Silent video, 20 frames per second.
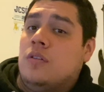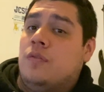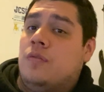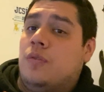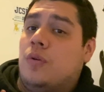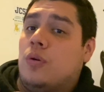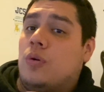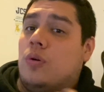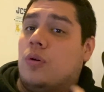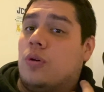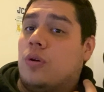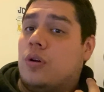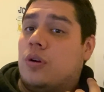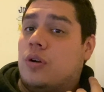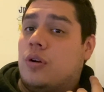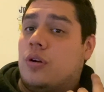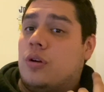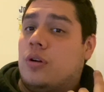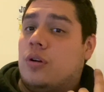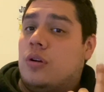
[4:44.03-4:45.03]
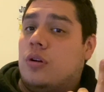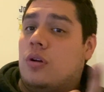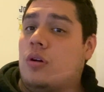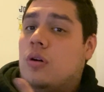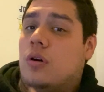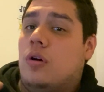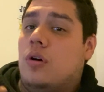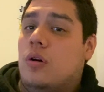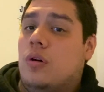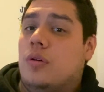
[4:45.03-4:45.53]
for
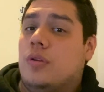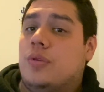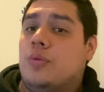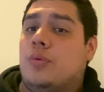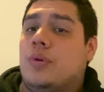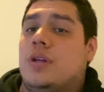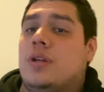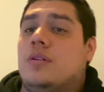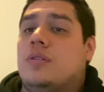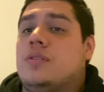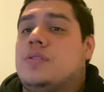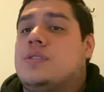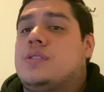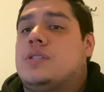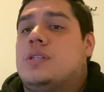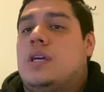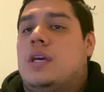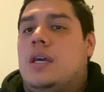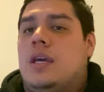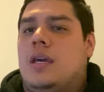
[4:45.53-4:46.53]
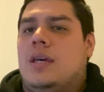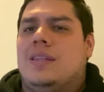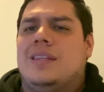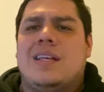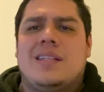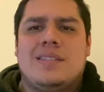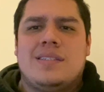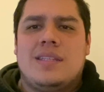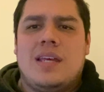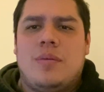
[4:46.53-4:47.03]
all the wheels, and
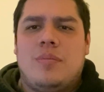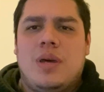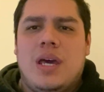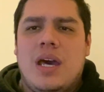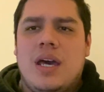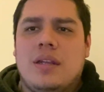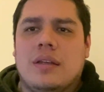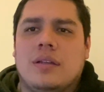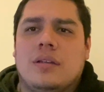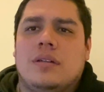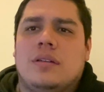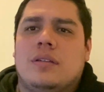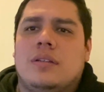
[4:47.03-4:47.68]
that's not bad.